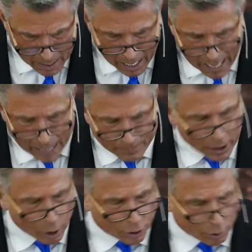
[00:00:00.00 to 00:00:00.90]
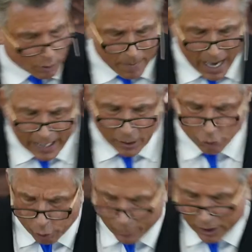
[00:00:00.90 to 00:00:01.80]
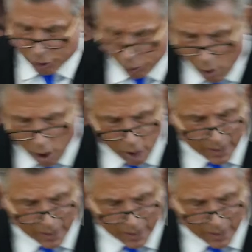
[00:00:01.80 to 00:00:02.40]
I am here to remind you that you are